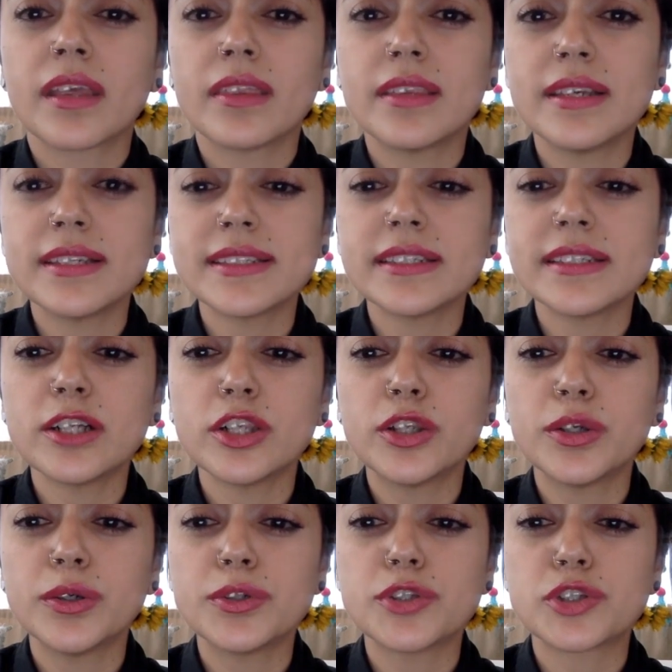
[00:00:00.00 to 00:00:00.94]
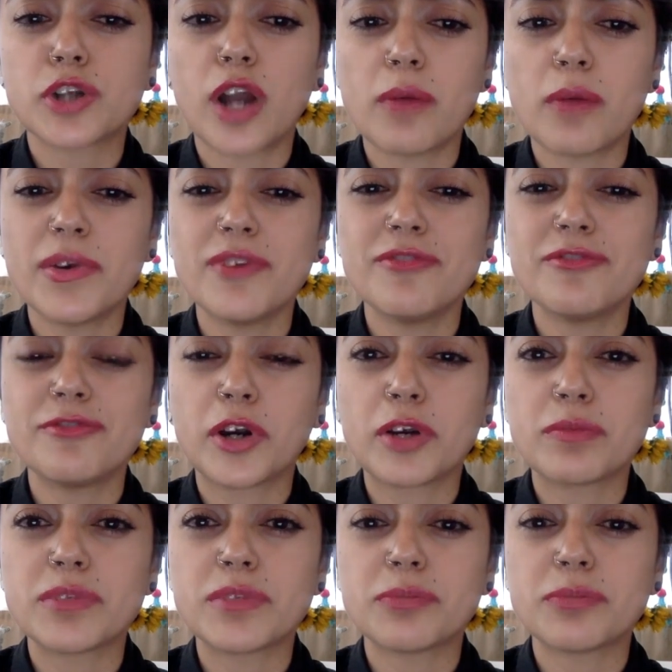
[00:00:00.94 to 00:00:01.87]
These include
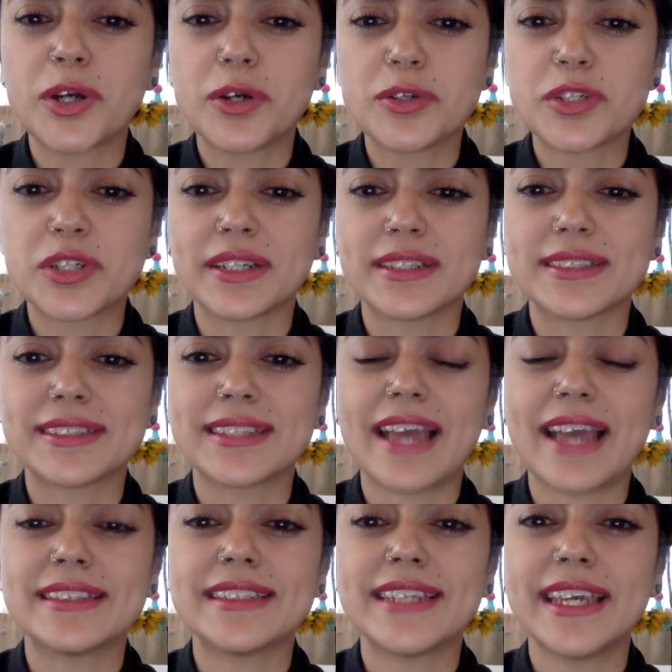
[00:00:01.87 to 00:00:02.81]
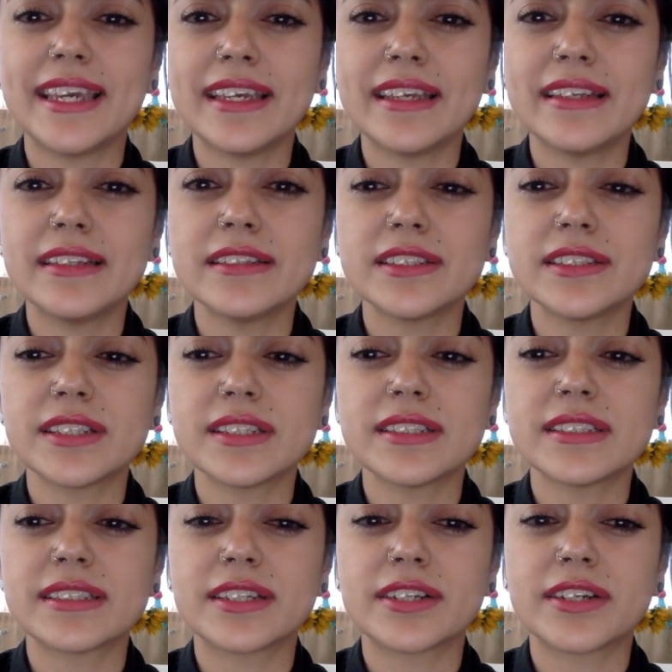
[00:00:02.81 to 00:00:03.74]
trauma-informed approaches and taking into
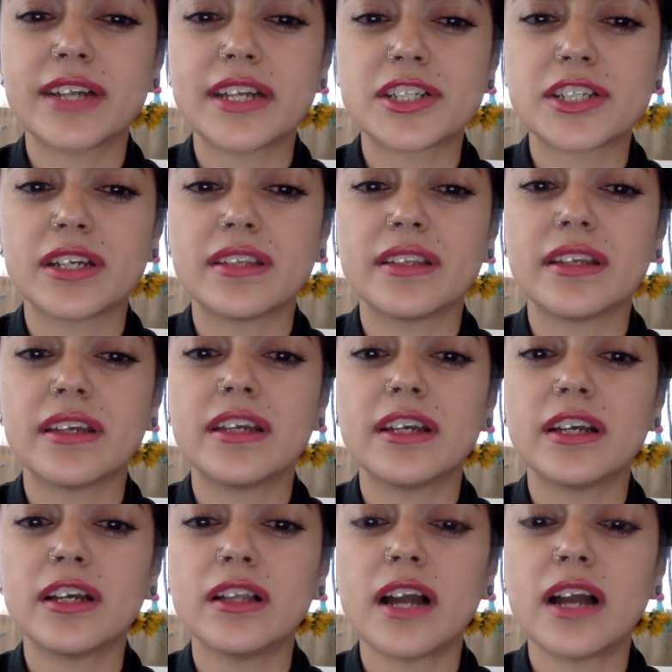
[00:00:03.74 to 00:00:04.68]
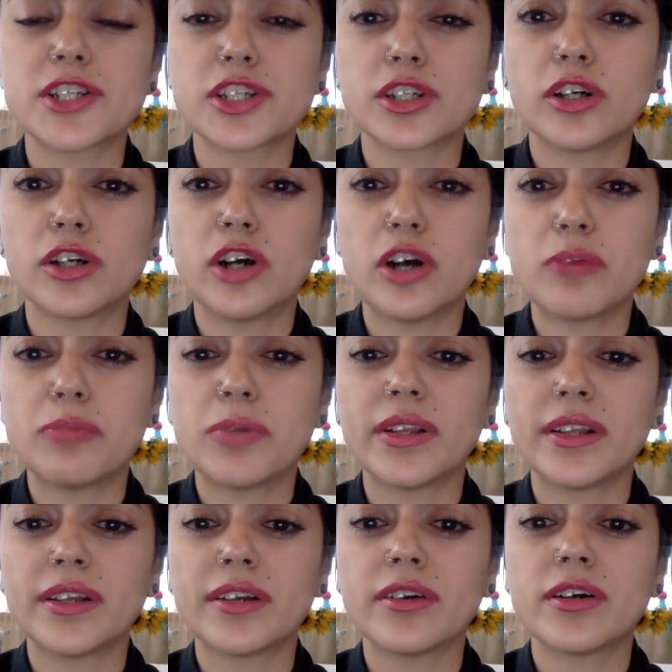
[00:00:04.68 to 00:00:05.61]
consideration the ecological and
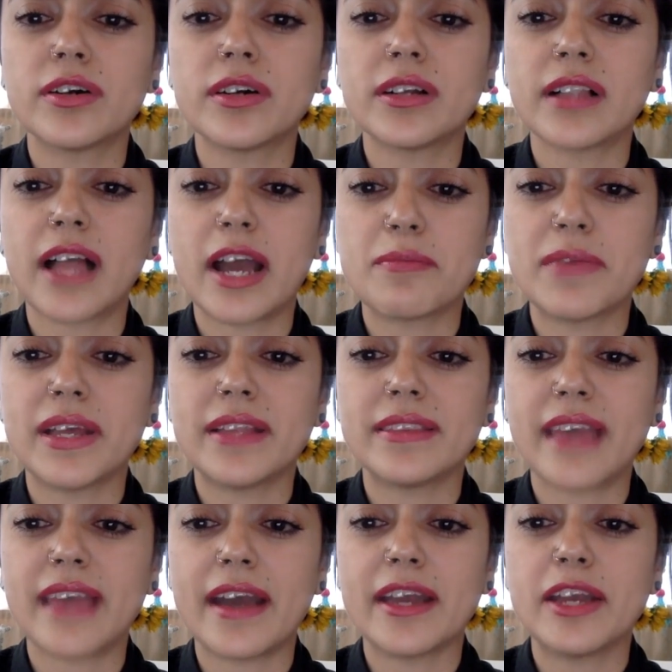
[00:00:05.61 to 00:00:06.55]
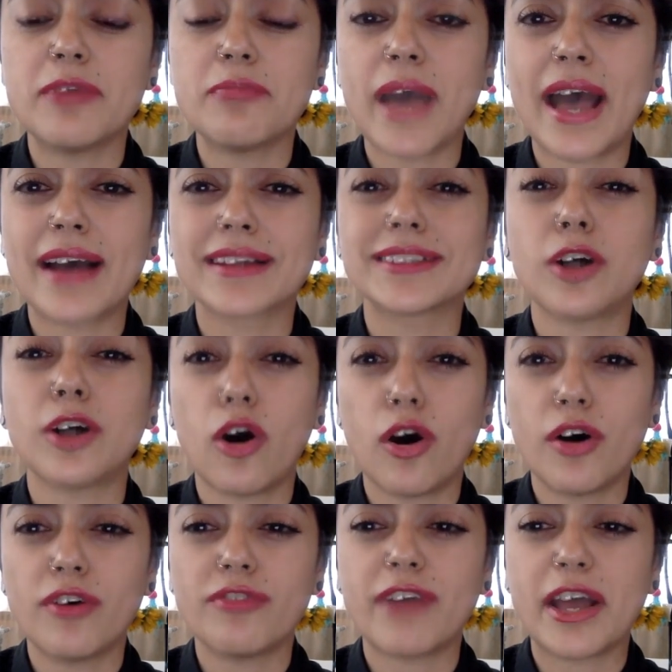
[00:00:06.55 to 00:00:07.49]
political climate that impact
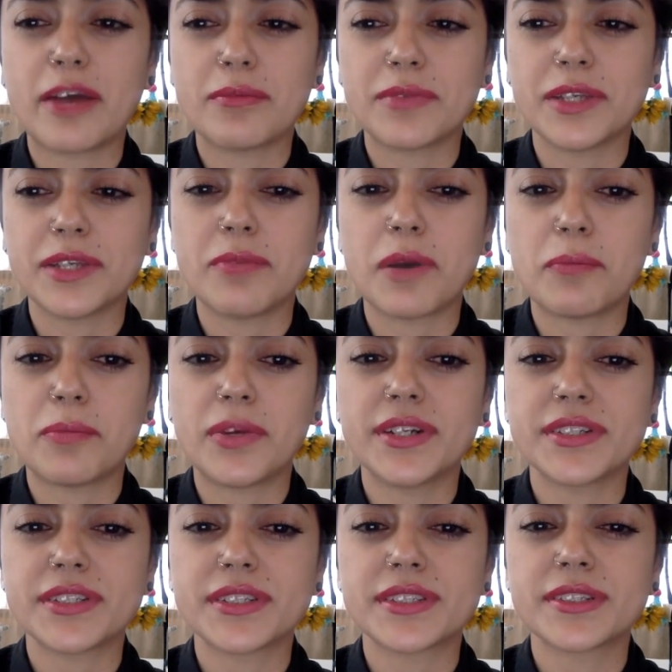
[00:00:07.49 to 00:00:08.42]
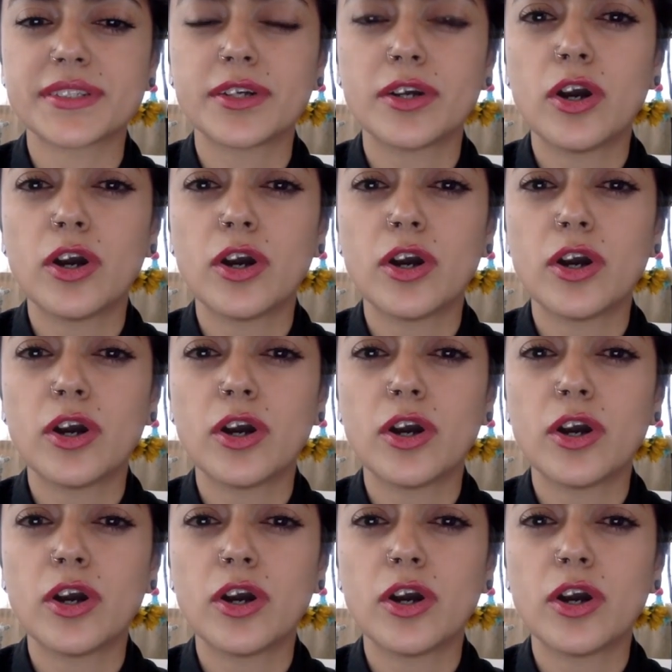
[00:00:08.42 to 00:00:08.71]
all family members.